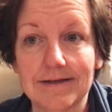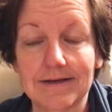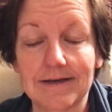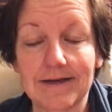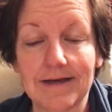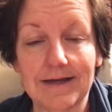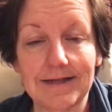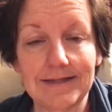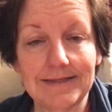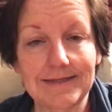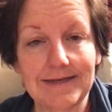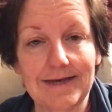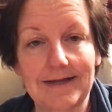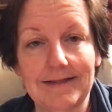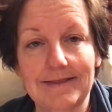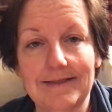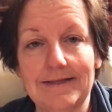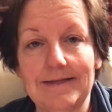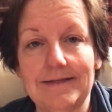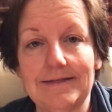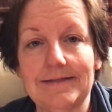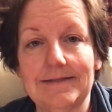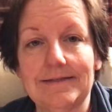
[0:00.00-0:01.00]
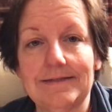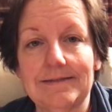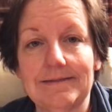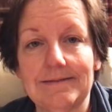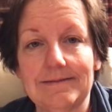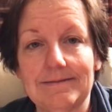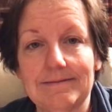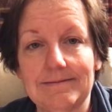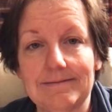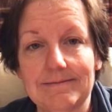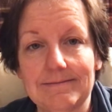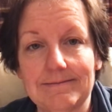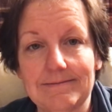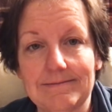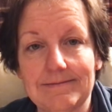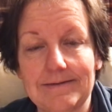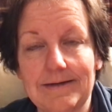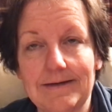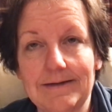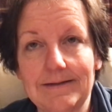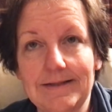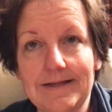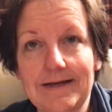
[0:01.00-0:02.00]
God's got this.
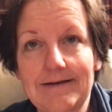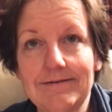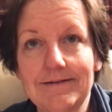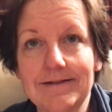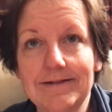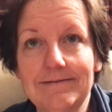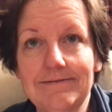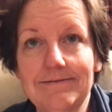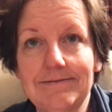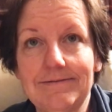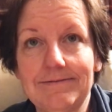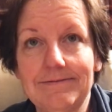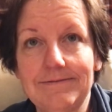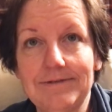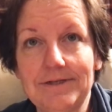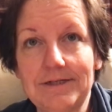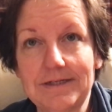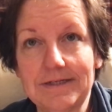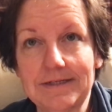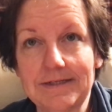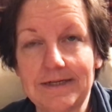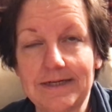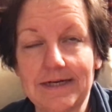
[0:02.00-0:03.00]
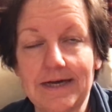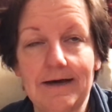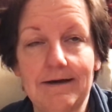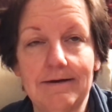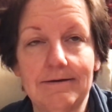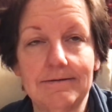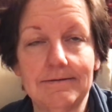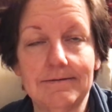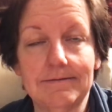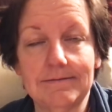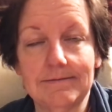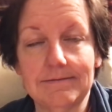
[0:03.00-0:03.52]
A level of chilling out.